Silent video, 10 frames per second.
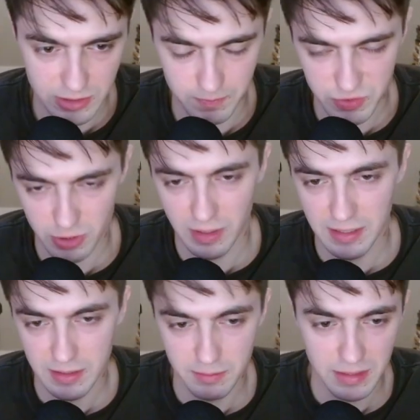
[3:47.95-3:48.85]
So
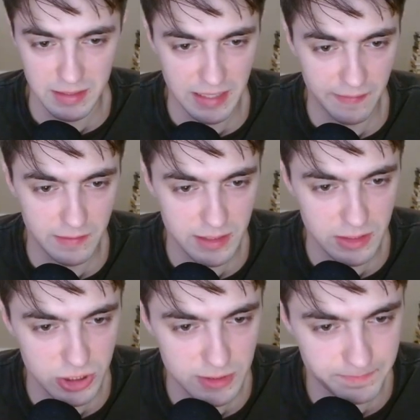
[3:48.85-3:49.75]
I maintain the
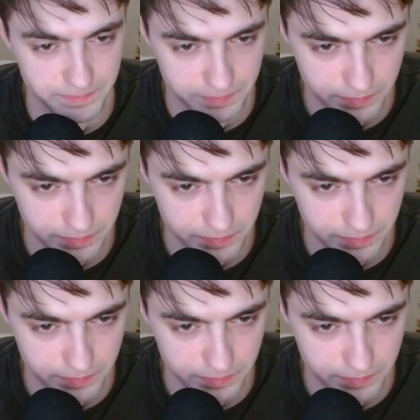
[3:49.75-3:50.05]
tension.